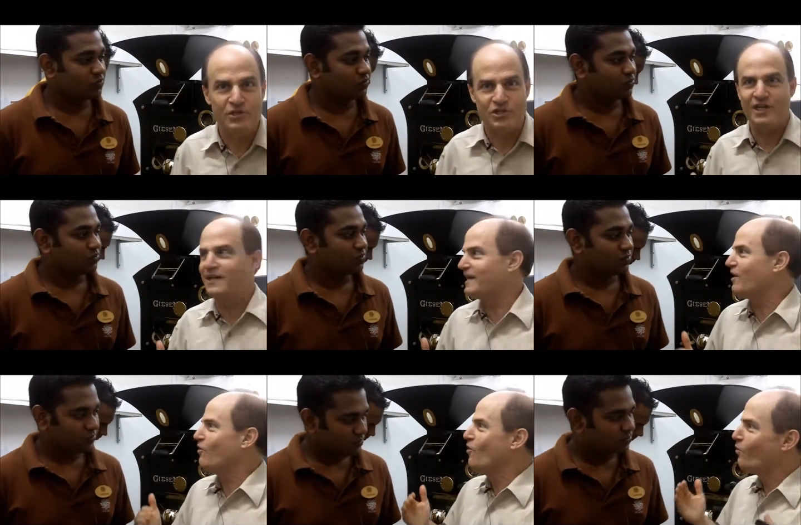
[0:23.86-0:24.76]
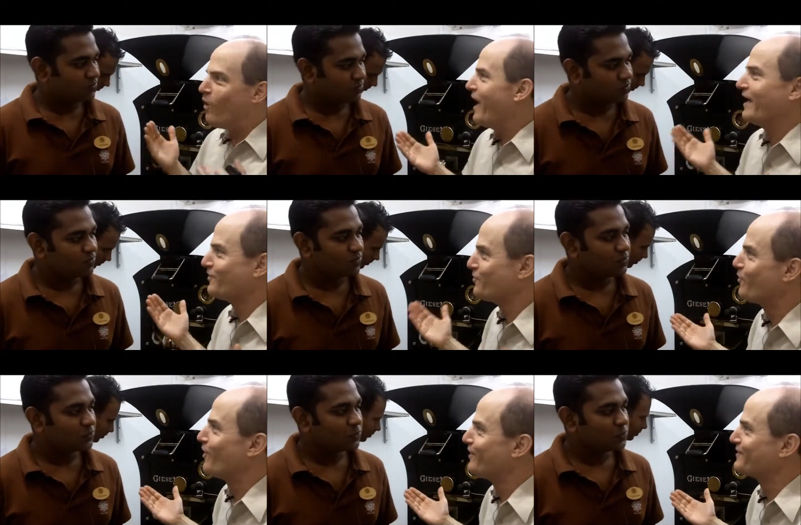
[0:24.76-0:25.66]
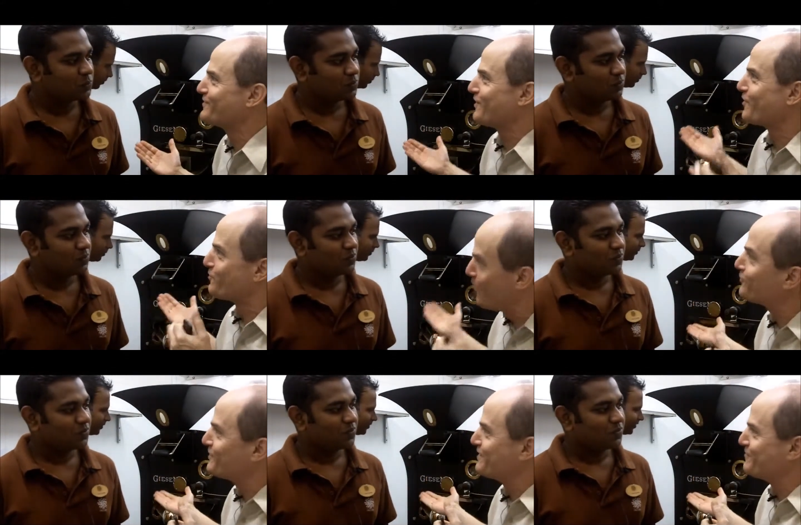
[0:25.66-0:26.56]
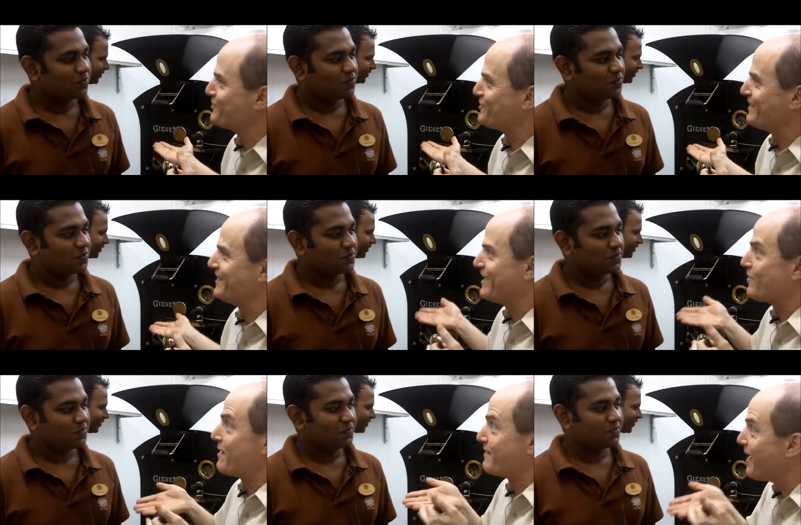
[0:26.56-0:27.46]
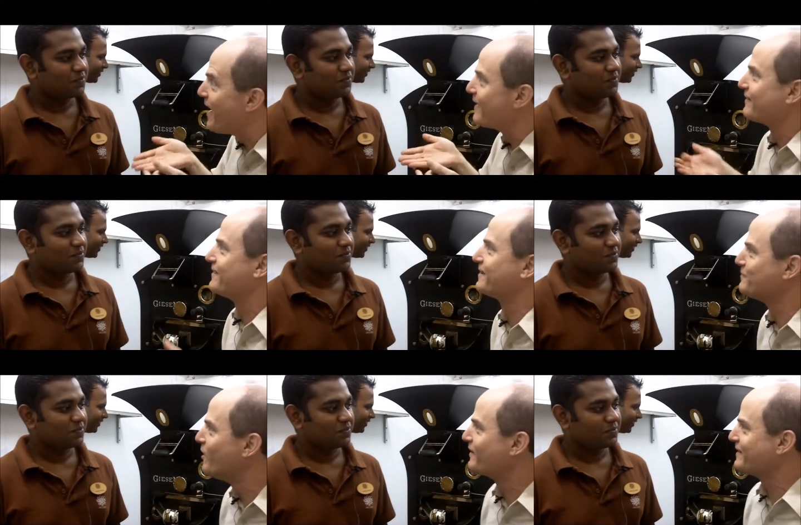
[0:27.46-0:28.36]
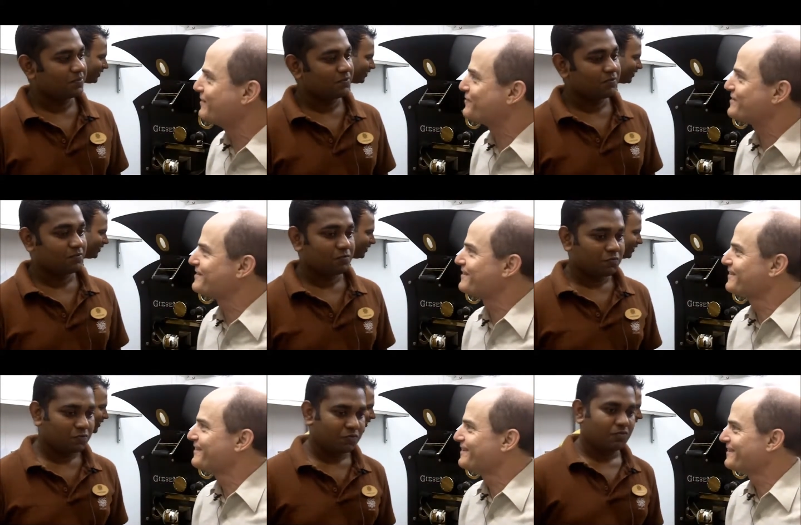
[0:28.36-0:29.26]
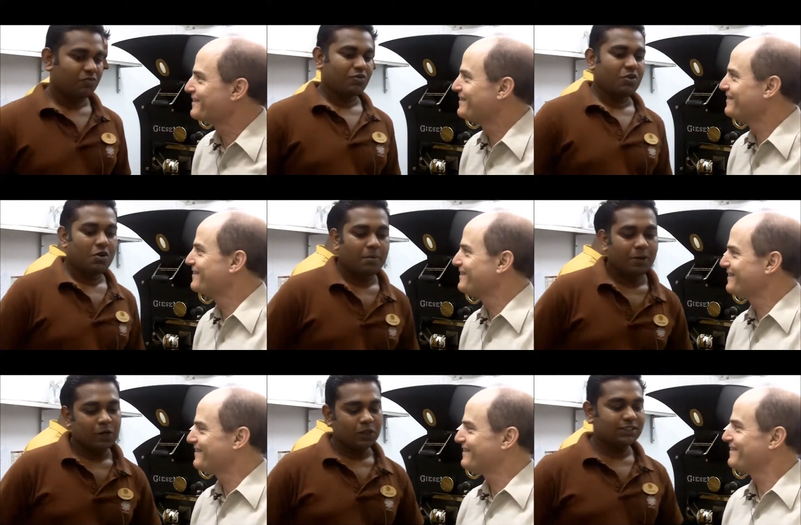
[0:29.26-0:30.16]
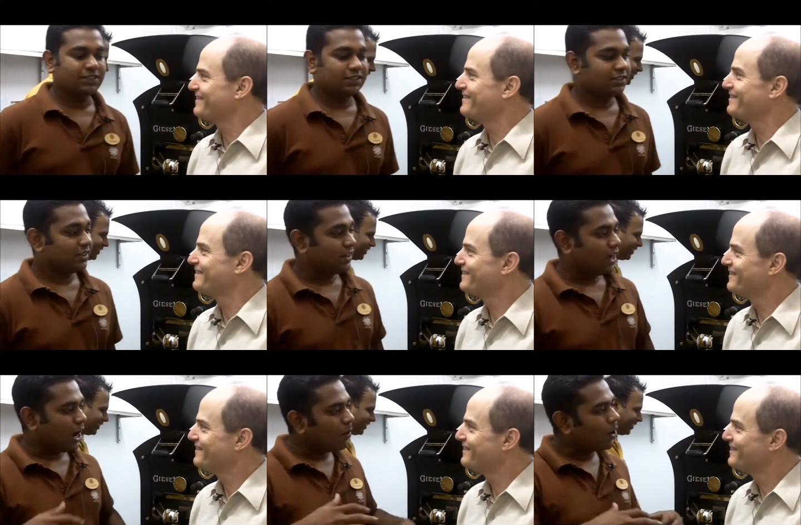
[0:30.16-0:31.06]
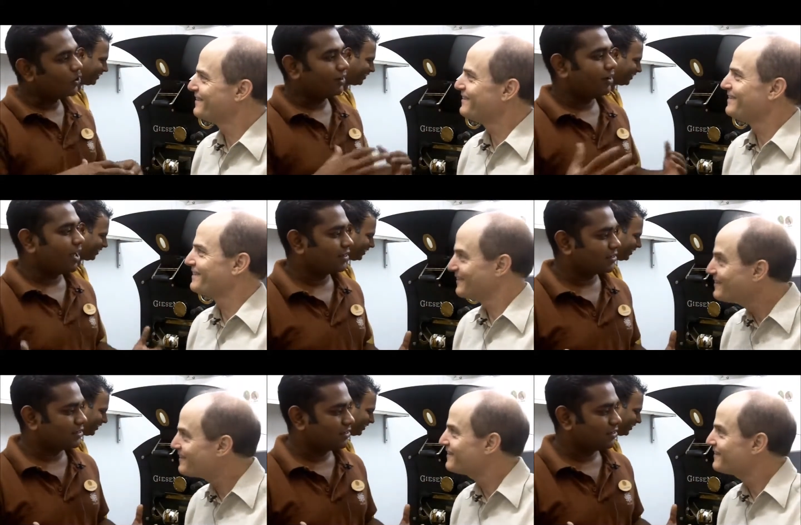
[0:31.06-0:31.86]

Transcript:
Speaker 1: machine. Now, why in the world is there a roasting machine here on an island in the Maldives?
Speaker 2: Because our hotel Lux,